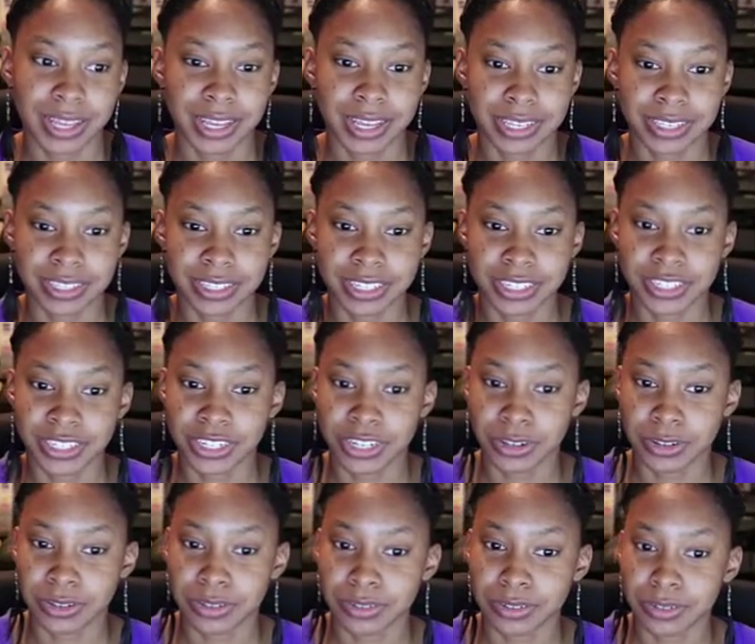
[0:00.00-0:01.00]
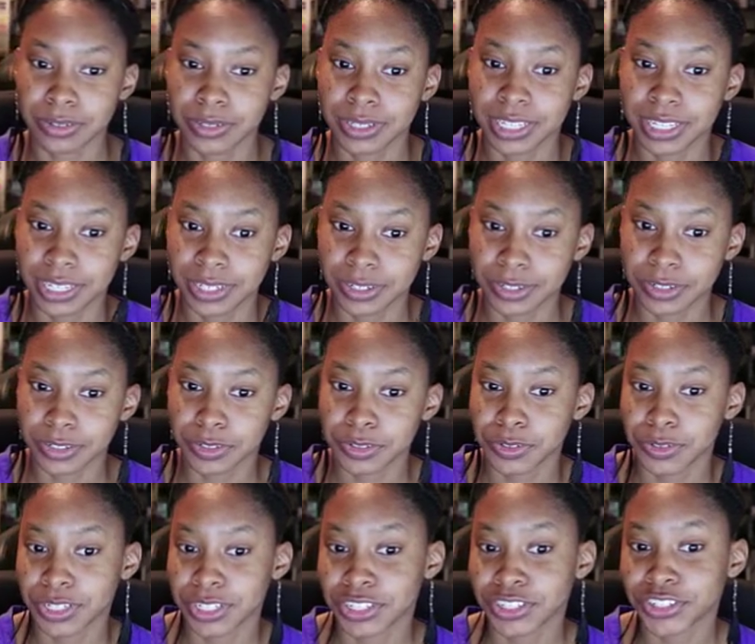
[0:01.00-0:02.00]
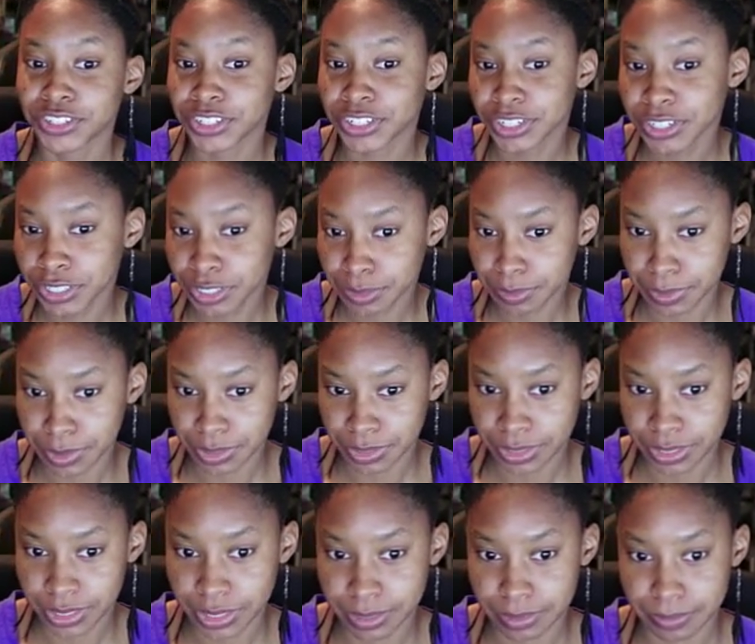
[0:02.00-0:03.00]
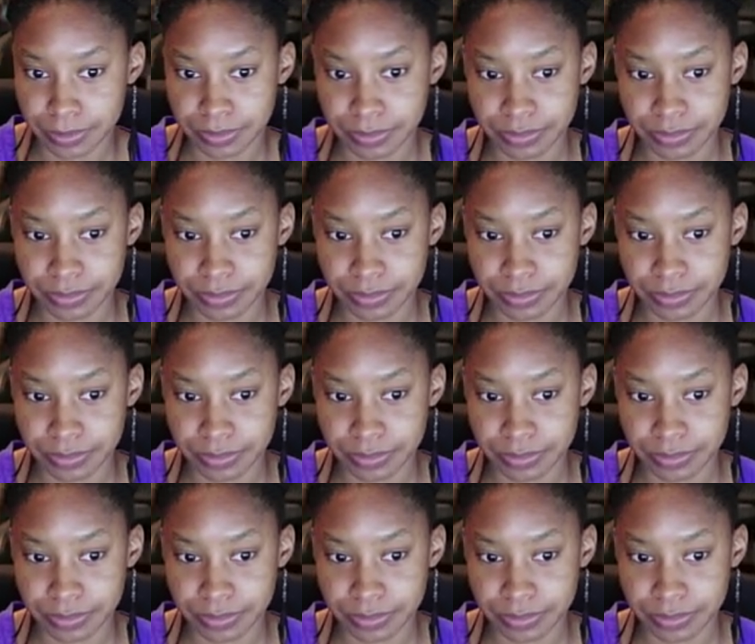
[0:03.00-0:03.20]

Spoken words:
as they show here, you can share your music.